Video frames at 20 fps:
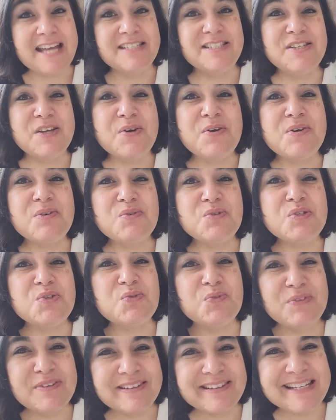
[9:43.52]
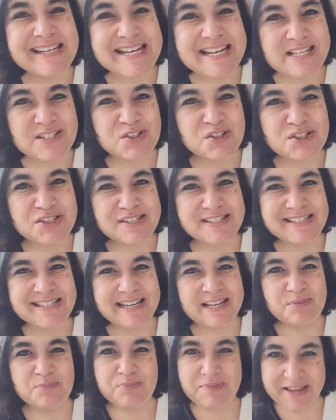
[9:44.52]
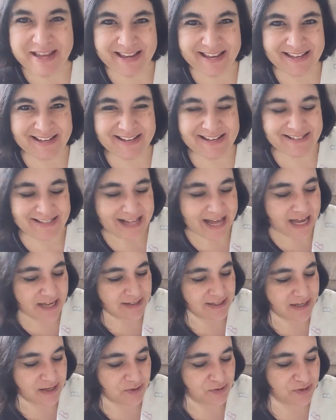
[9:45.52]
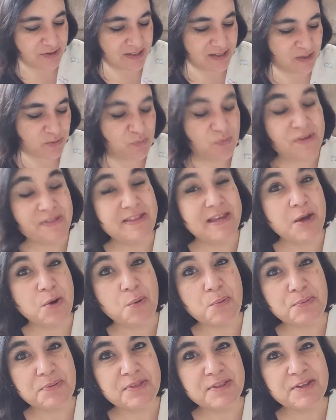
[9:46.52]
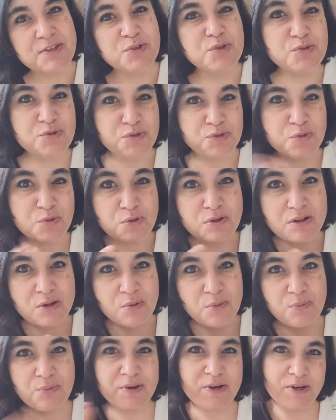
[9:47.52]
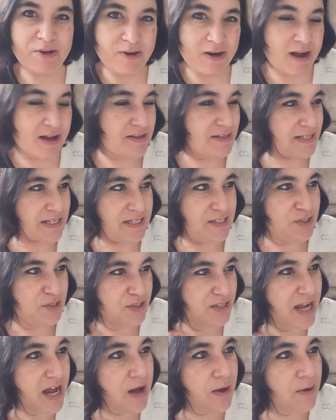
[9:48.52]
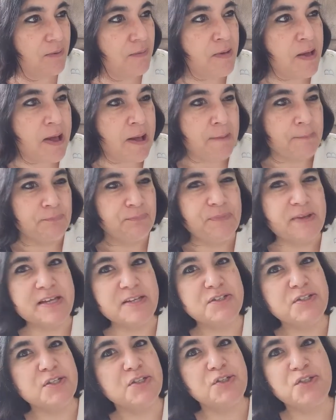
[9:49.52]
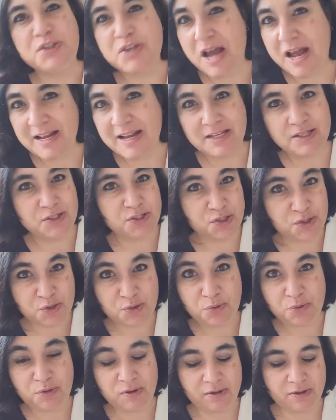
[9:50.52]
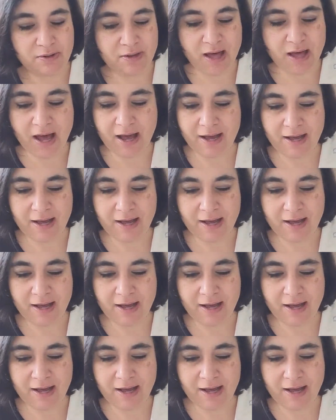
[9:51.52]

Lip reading: so it was really interesting being in classes. When they opened the new school where I teach now, it's a giant school.